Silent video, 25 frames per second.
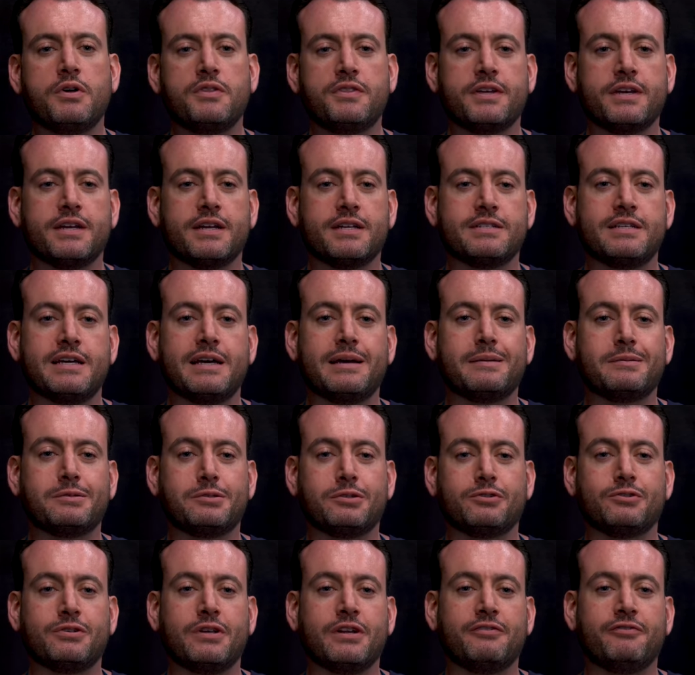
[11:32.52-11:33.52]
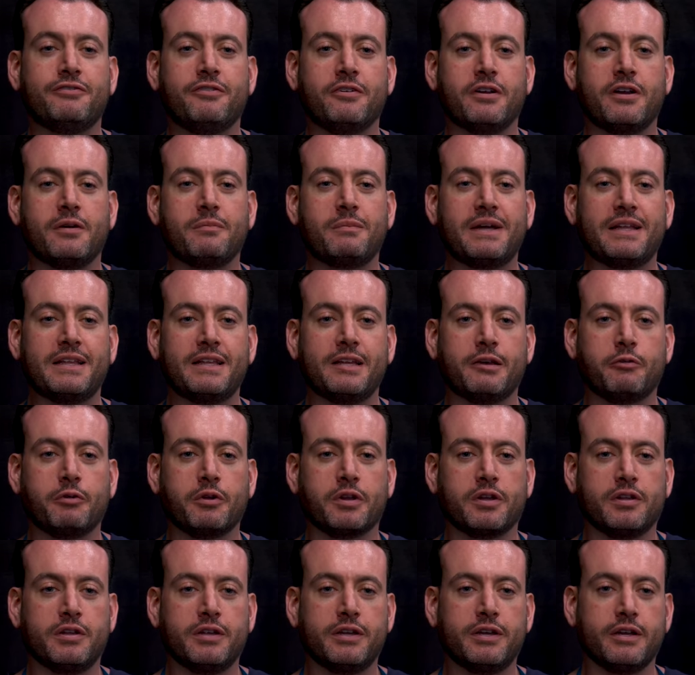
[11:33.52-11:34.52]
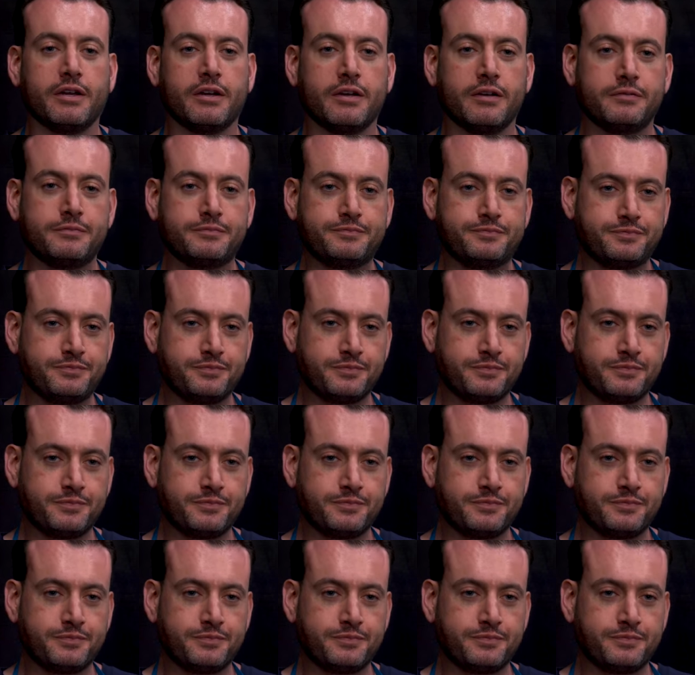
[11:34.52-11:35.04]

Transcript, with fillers: one thing at a time. I'm still trying to figure out my liquid clear.